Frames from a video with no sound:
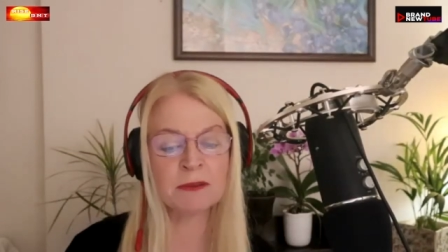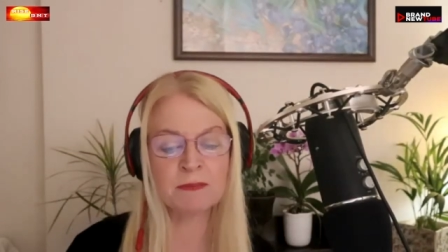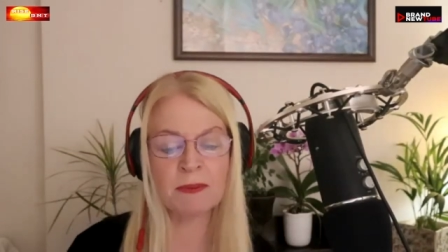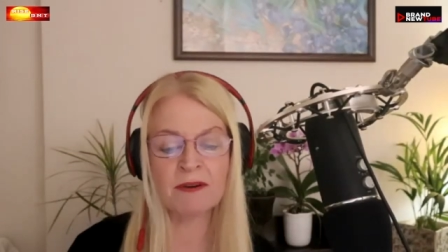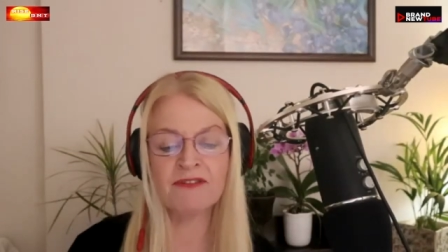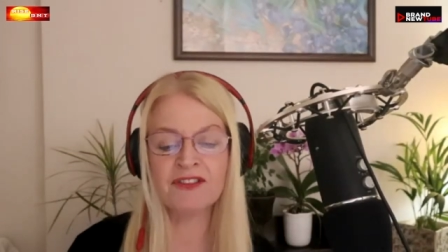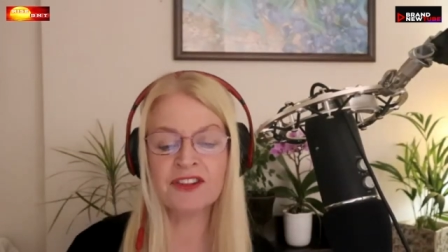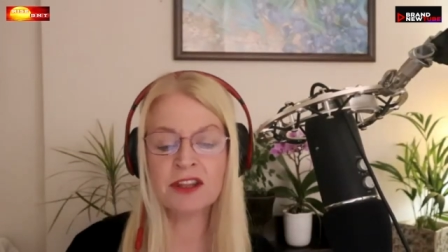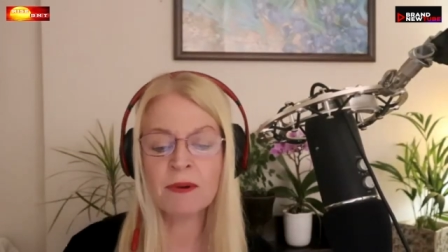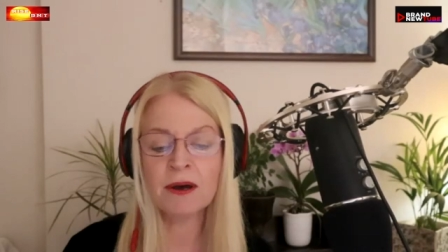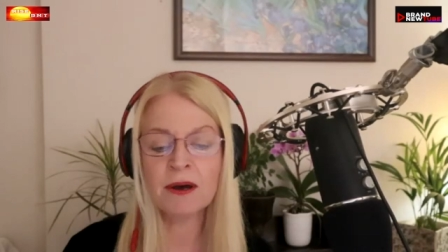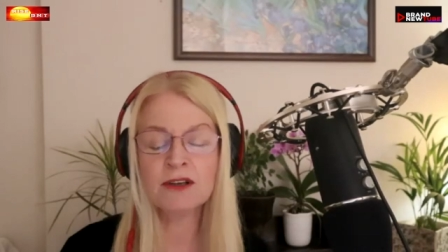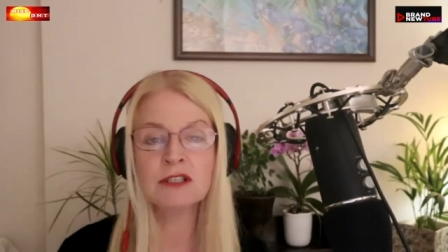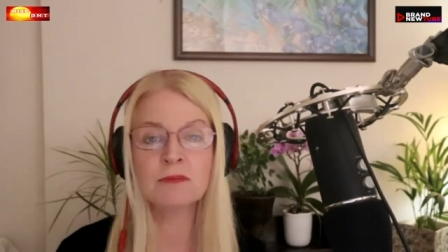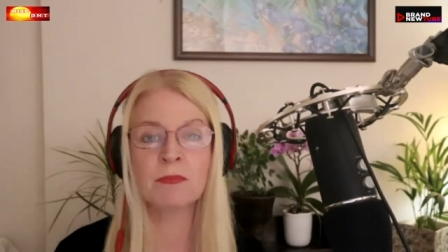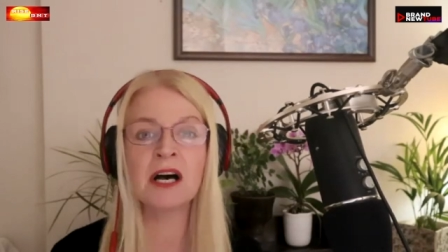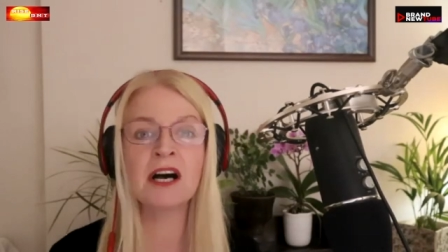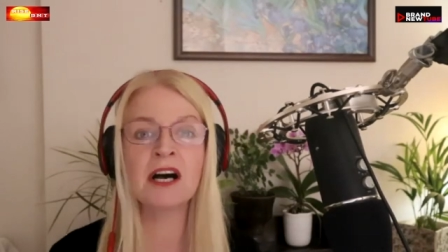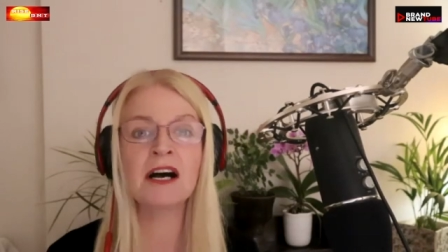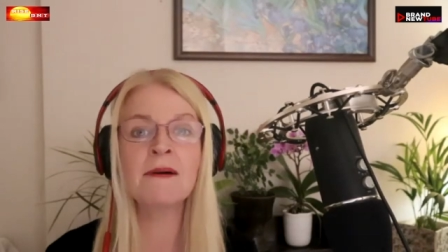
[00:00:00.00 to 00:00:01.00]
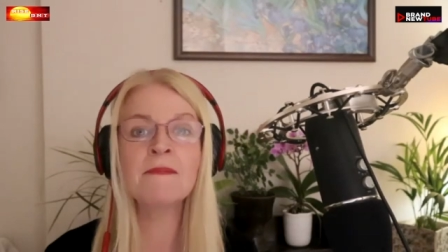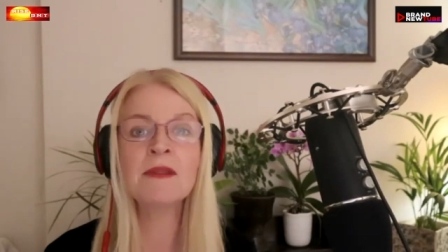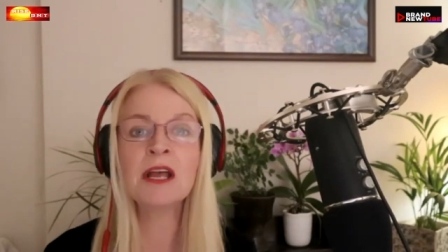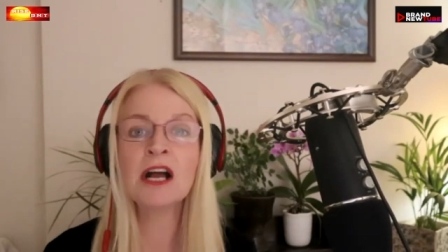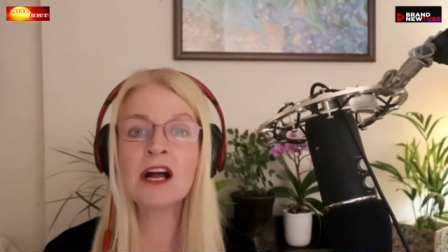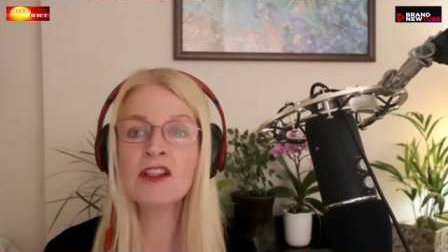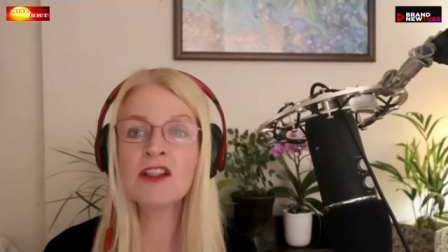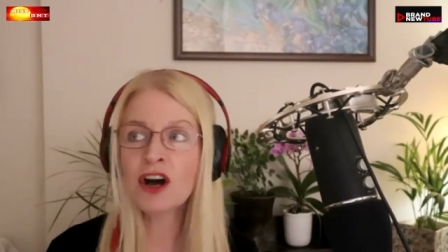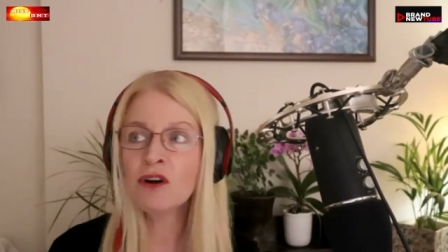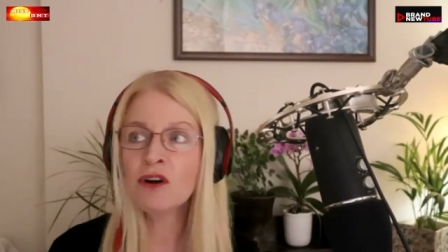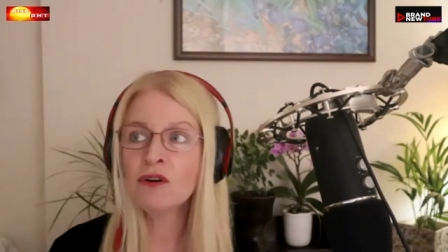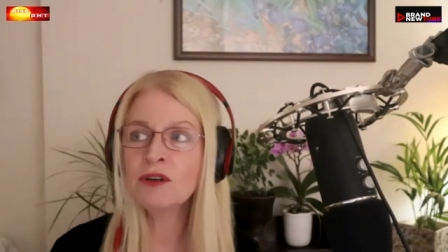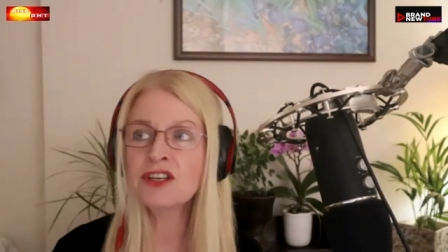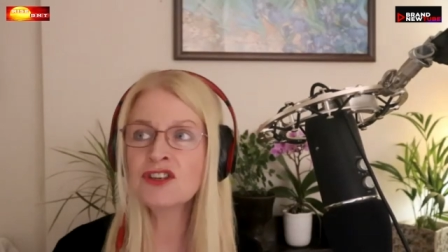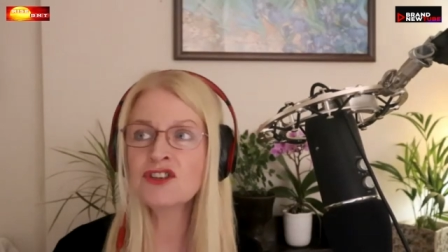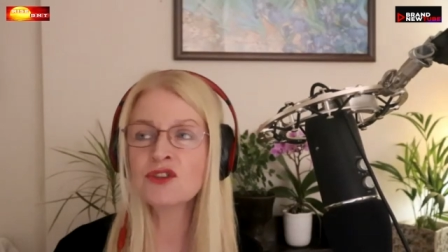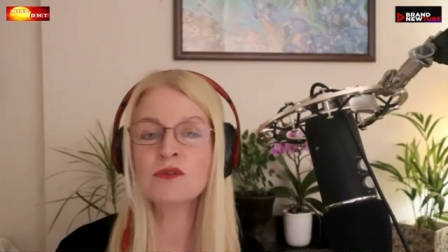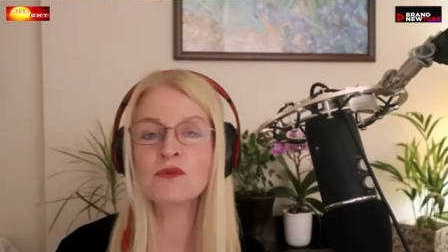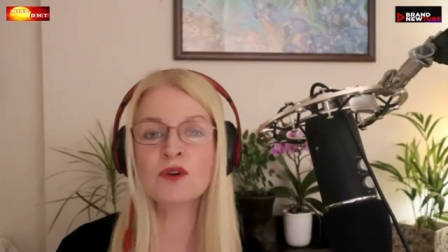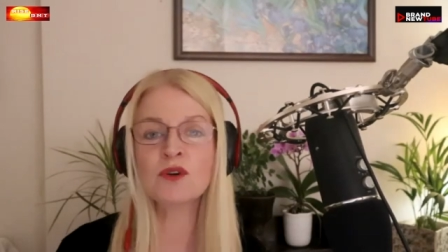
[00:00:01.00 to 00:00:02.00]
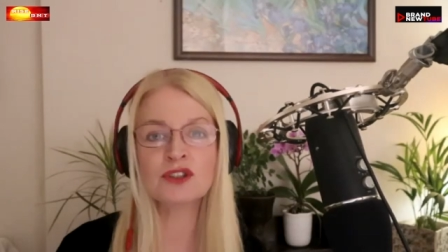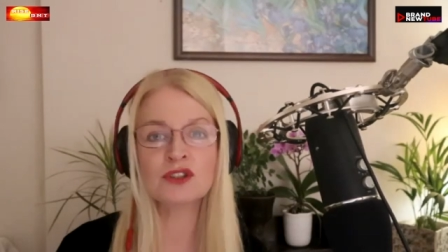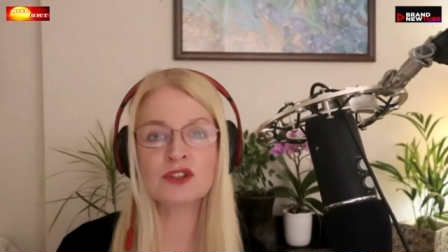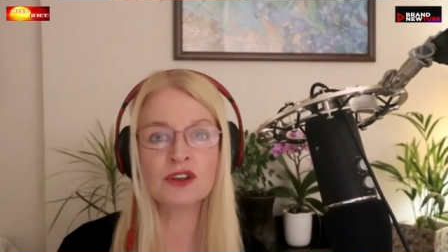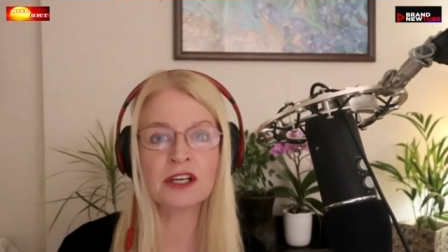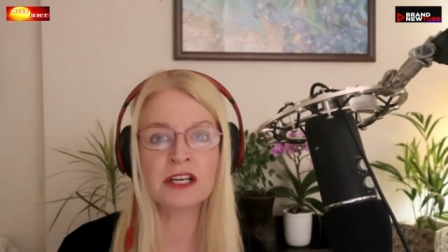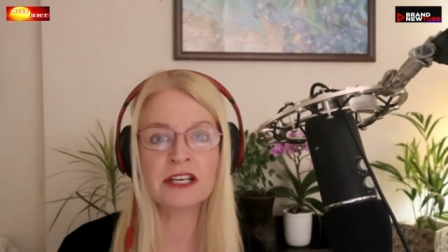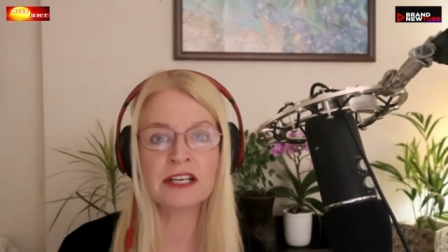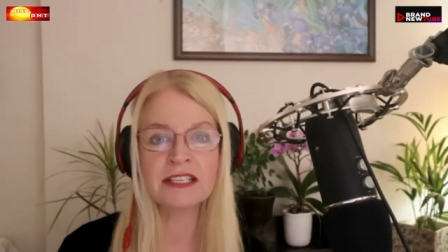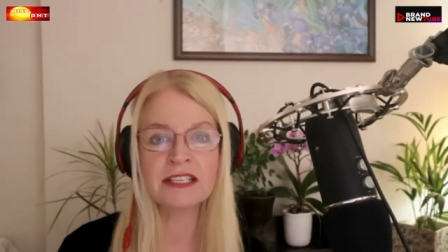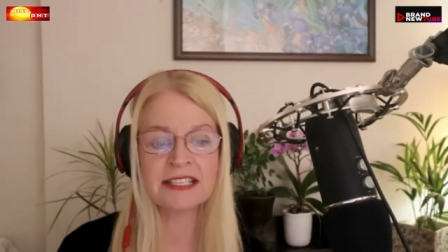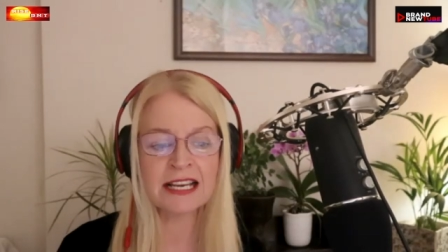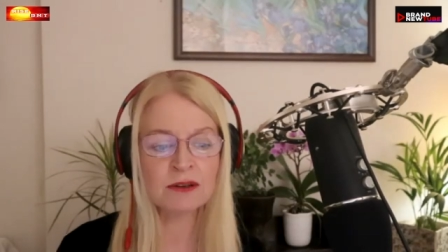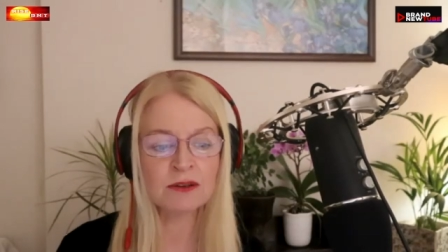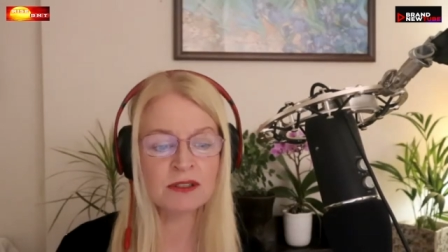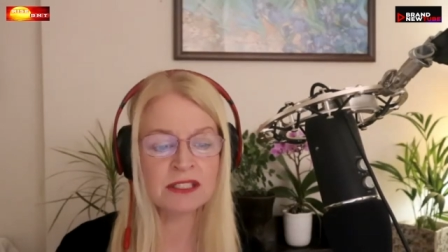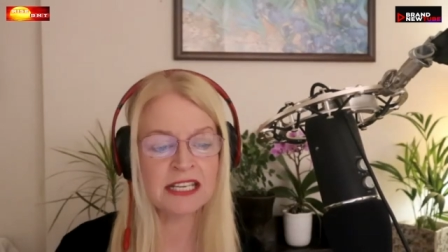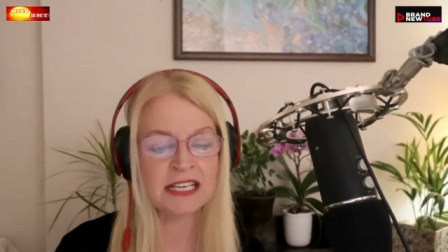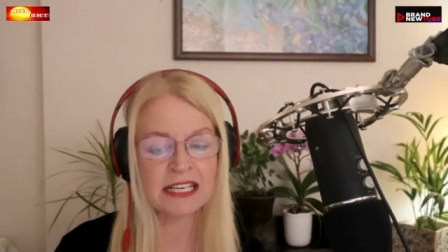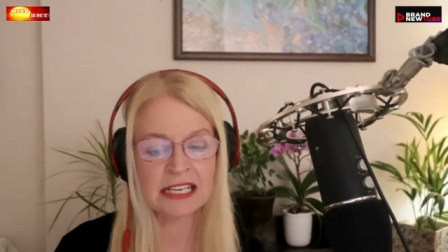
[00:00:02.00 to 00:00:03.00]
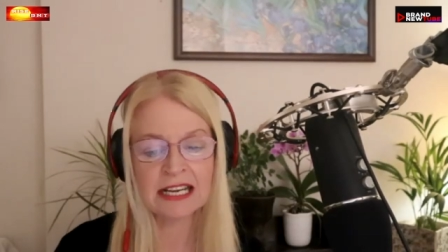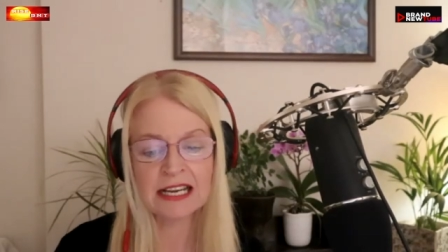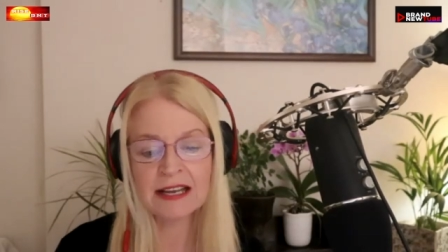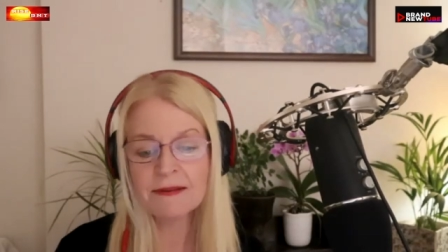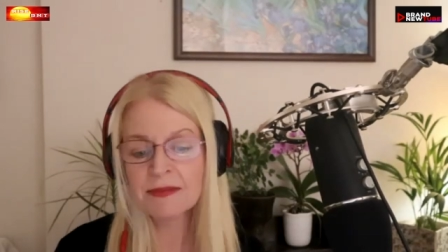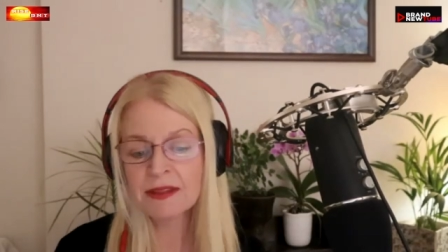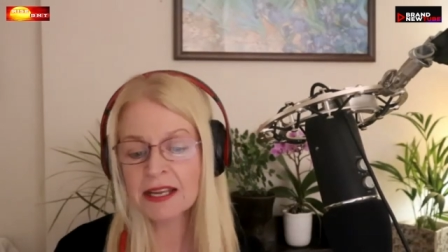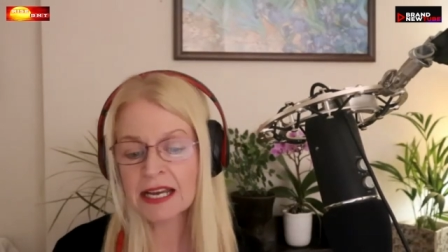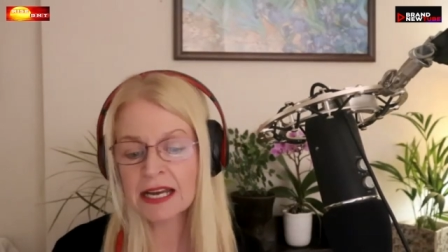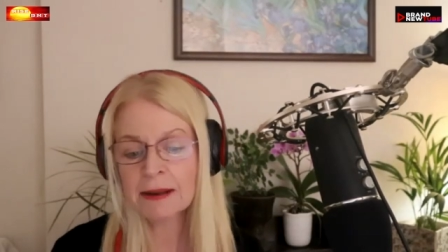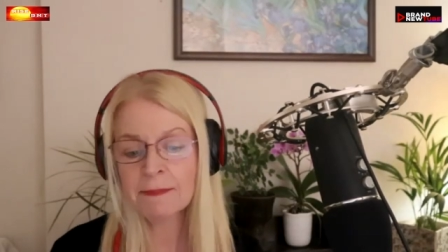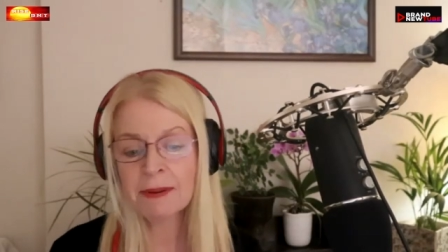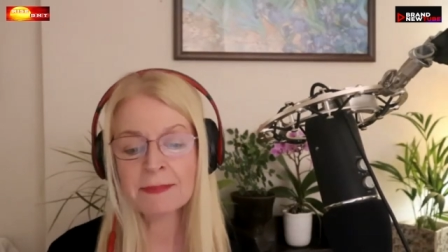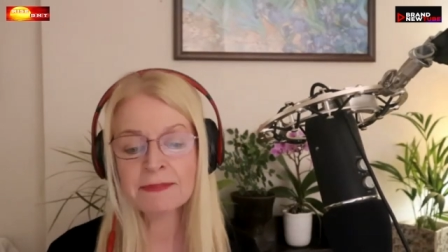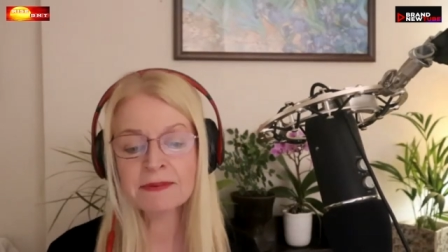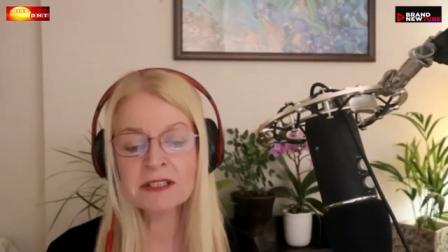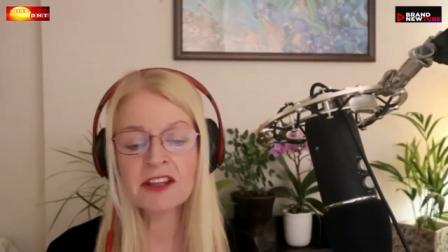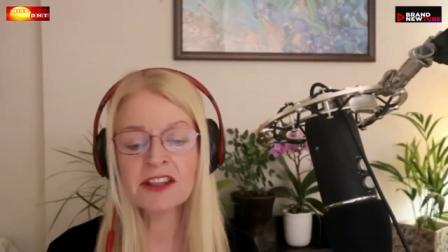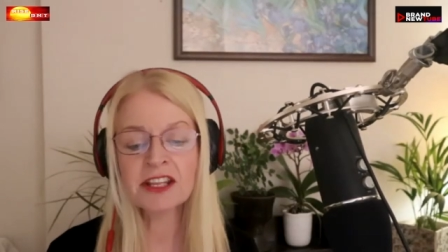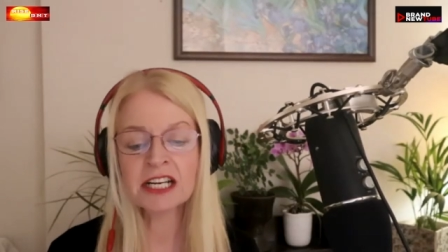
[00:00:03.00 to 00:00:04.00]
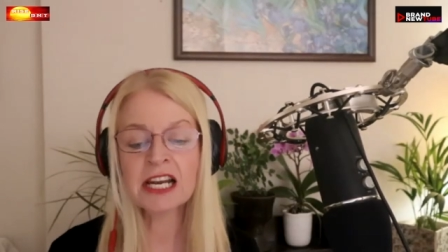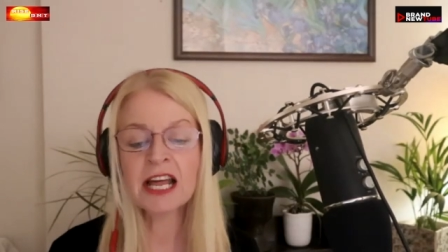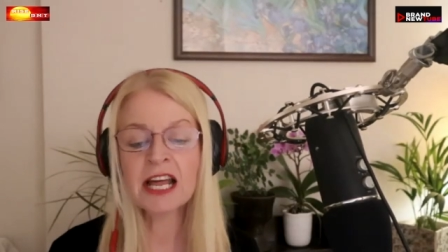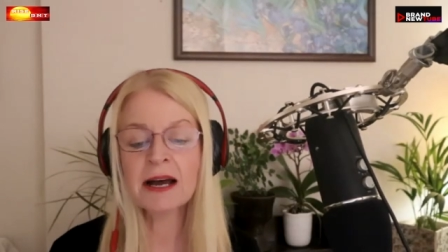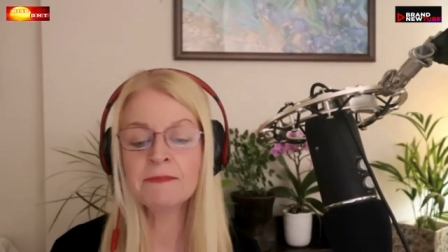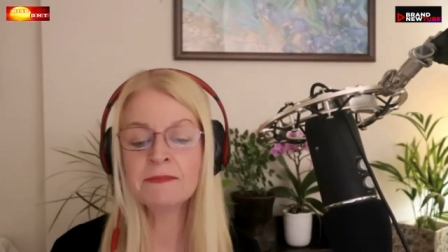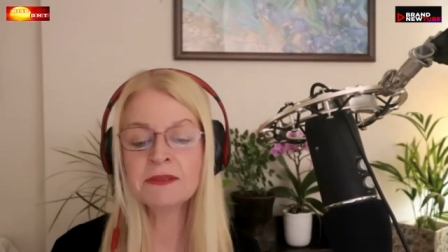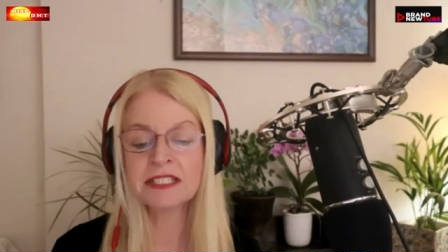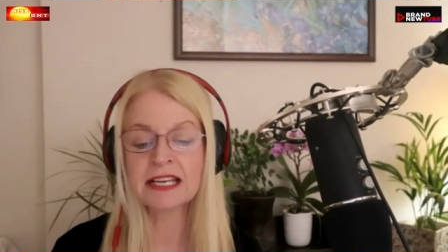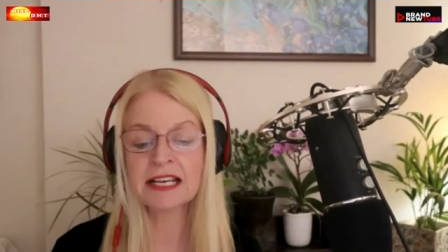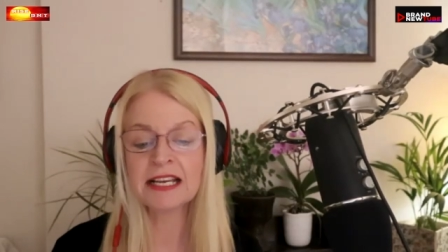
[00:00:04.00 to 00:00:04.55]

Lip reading: But for the most part, the whole issue of what's gone on at Celtic and perhaps other clubs